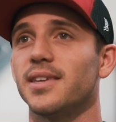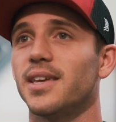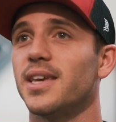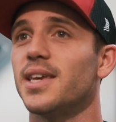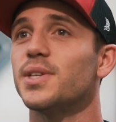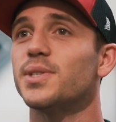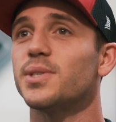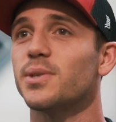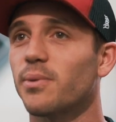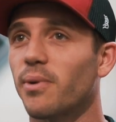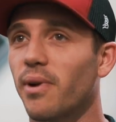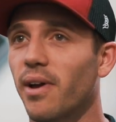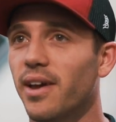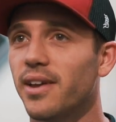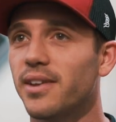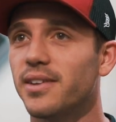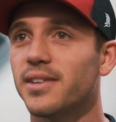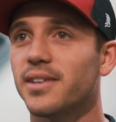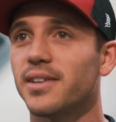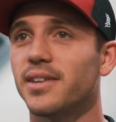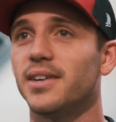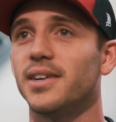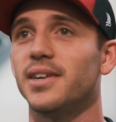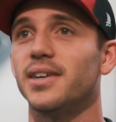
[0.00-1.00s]
isn't right,
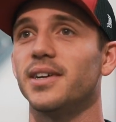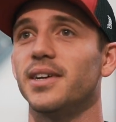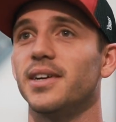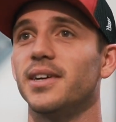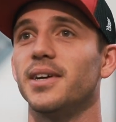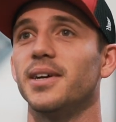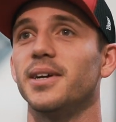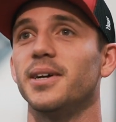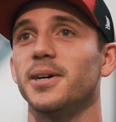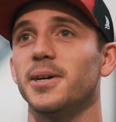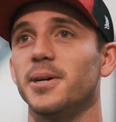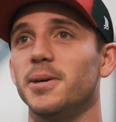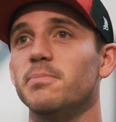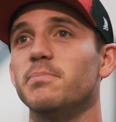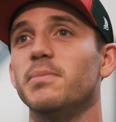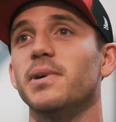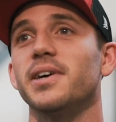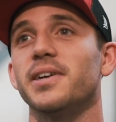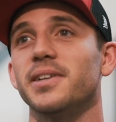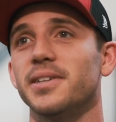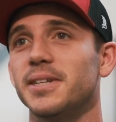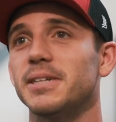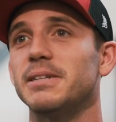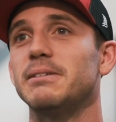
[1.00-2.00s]

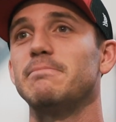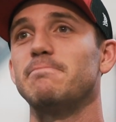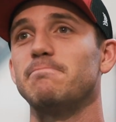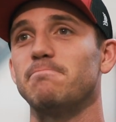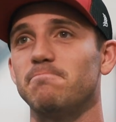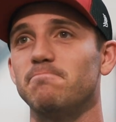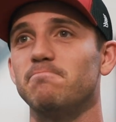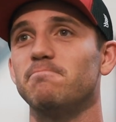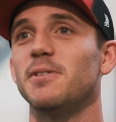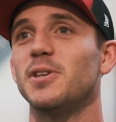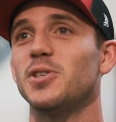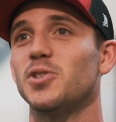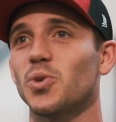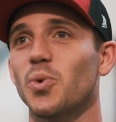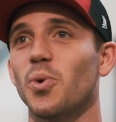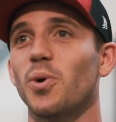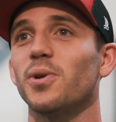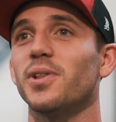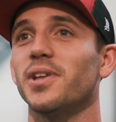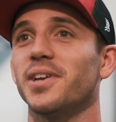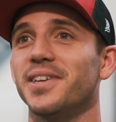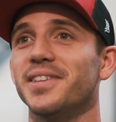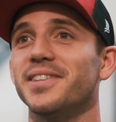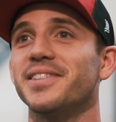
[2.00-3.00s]
but it's
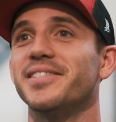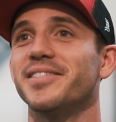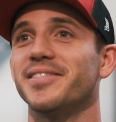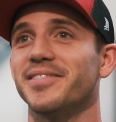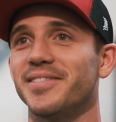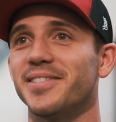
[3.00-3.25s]
squirrely.